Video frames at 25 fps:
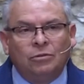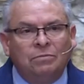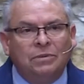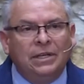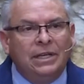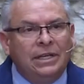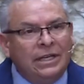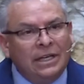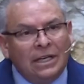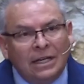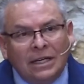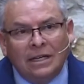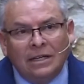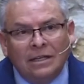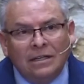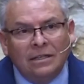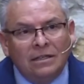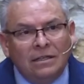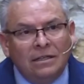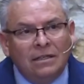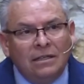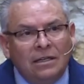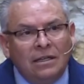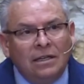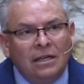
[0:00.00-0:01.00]
media.
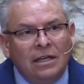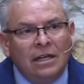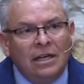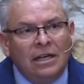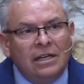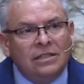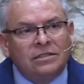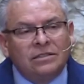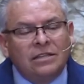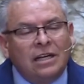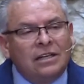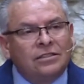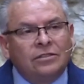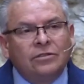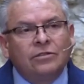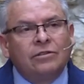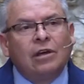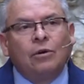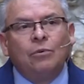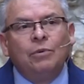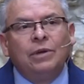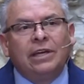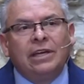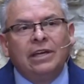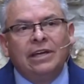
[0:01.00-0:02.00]
It's not so
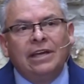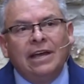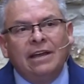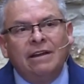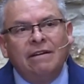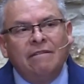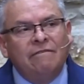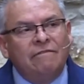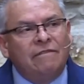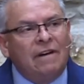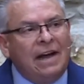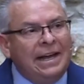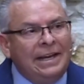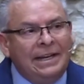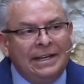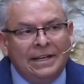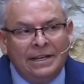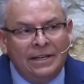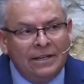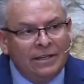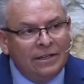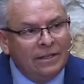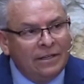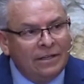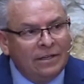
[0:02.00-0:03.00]
that we can get
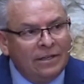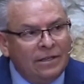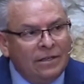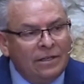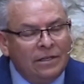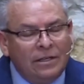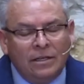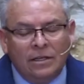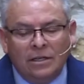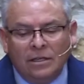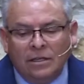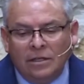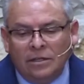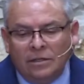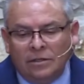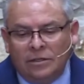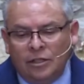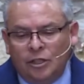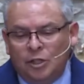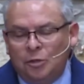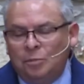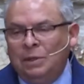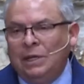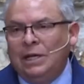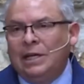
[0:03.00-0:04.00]
invited to
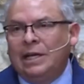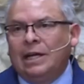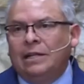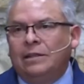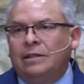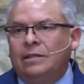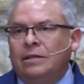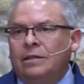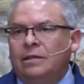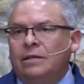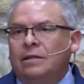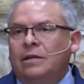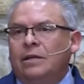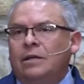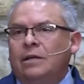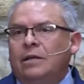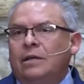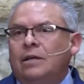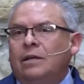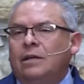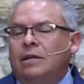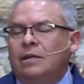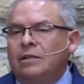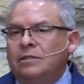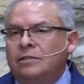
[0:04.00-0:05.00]
speak at the
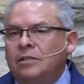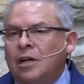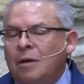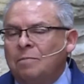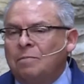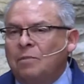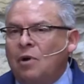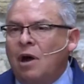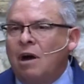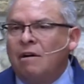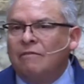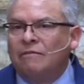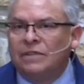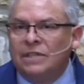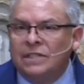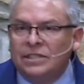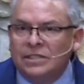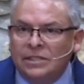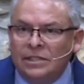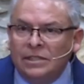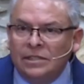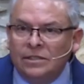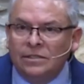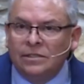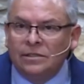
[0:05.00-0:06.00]
top
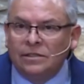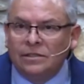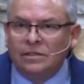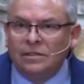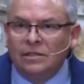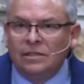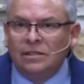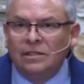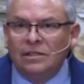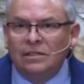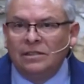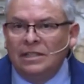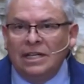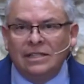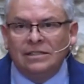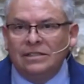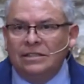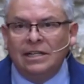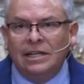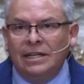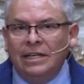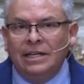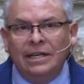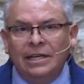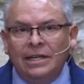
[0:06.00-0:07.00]
conferences. That's
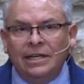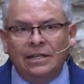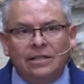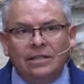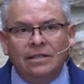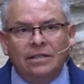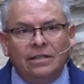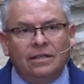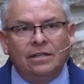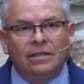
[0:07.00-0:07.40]
not it.